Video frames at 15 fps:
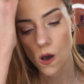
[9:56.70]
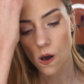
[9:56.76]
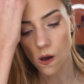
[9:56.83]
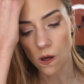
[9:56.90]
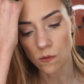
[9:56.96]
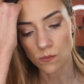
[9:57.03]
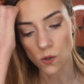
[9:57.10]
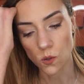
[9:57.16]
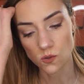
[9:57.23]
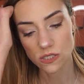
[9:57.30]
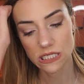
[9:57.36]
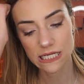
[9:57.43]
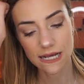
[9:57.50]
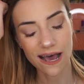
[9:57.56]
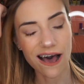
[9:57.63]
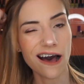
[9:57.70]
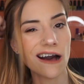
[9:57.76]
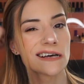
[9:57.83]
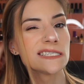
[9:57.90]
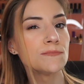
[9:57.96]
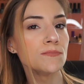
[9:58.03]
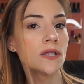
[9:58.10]
almost
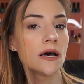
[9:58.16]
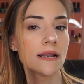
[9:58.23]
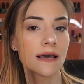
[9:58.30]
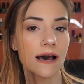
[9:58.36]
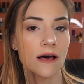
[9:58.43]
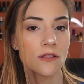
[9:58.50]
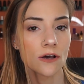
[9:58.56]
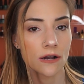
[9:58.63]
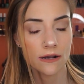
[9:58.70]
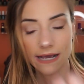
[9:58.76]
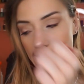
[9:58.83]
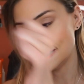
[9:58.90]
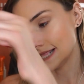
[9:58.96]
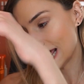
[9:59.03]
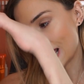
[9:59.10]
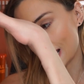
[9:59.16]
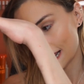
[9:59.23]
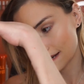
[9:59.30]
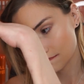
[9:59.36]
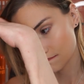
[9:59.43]
oxblood color, and that